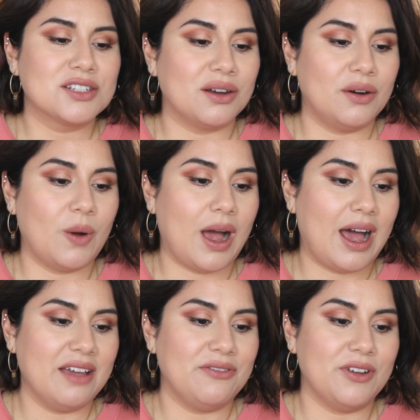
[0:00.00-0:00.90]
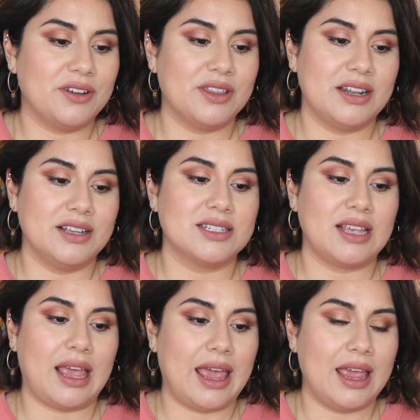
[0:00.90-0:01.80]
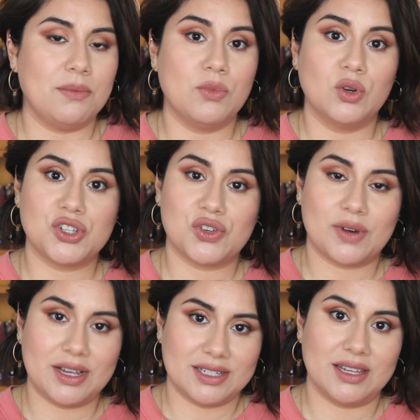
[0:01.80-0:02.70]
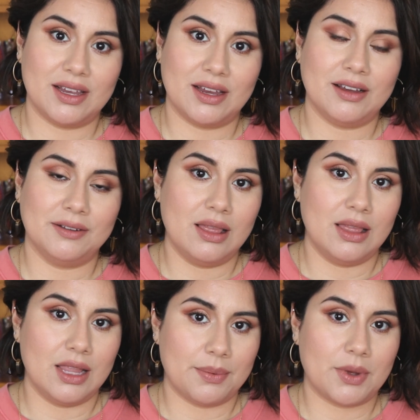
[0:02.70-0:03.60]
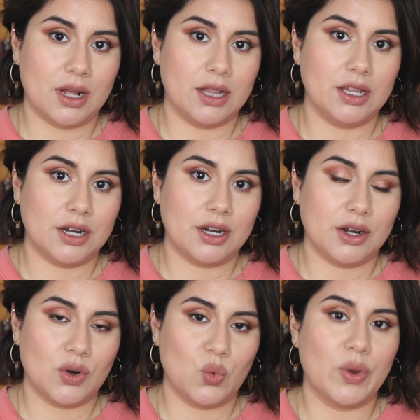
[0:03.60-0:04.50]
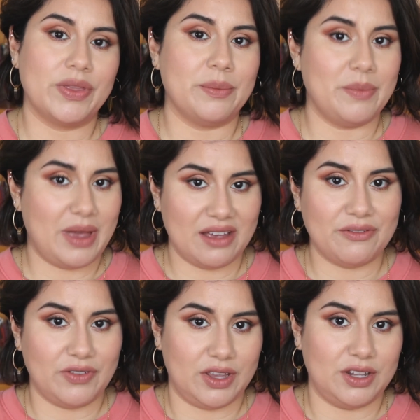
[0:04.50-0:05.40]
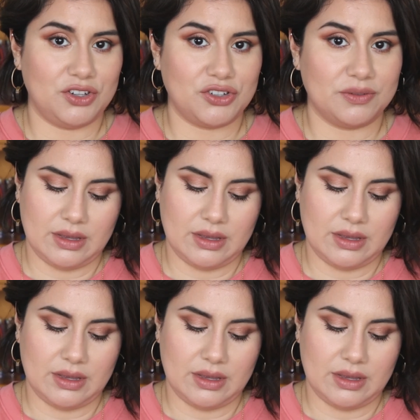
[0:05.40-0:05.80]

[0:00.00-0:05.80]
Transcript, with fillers: So I feel that it's a moisturizing lip color with a matte finish.